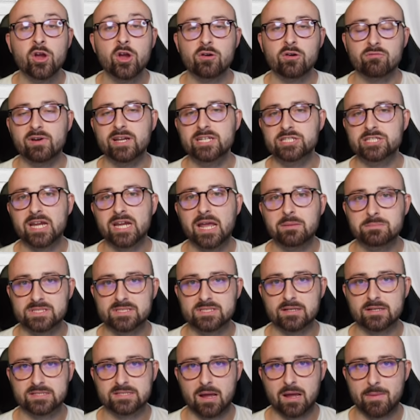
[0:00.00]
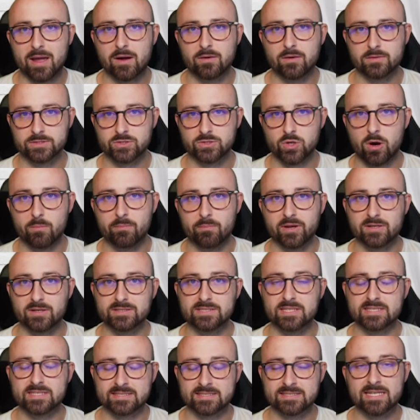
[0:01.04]
Reece James does come out on top because
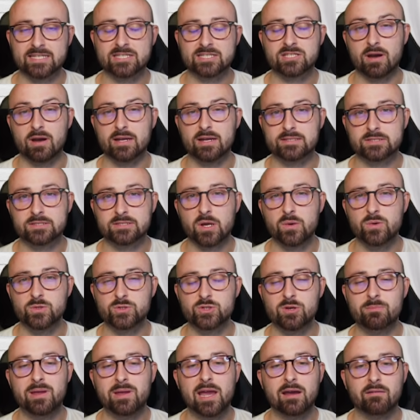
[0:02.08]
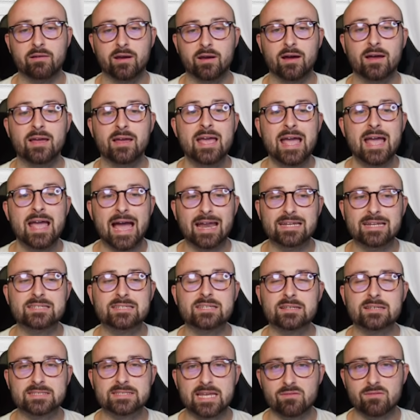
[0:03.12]
his assist threat is so superior and he
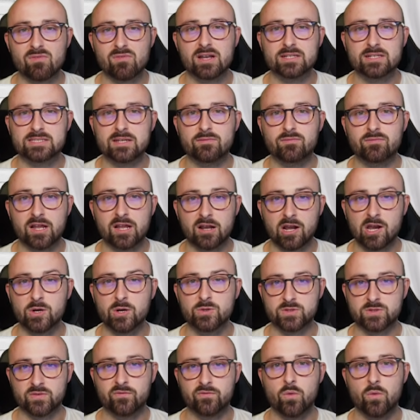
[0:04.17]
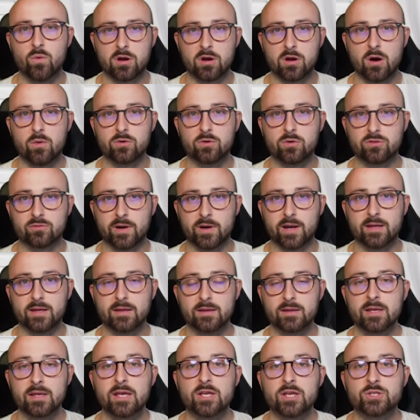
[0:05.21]
does get relatively close for goal threat.
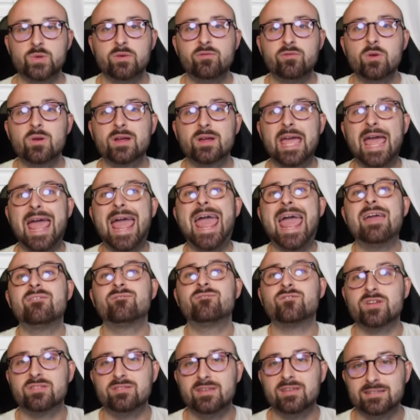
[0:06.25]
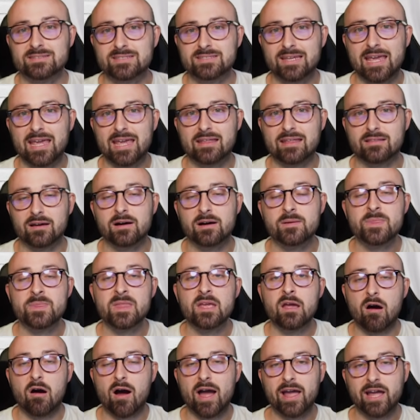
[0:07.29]
So if you look at everything together,
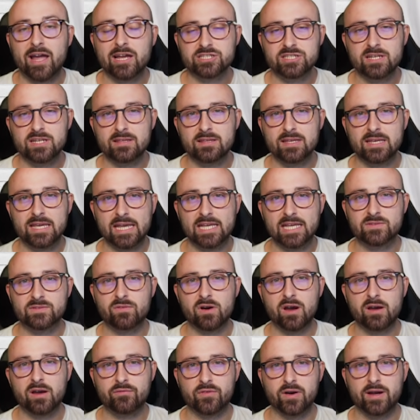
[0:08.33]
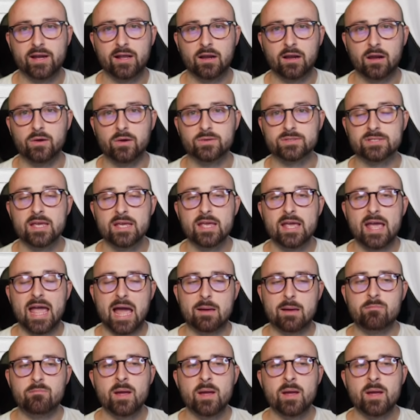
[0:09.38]
I actually think it is very, very close. And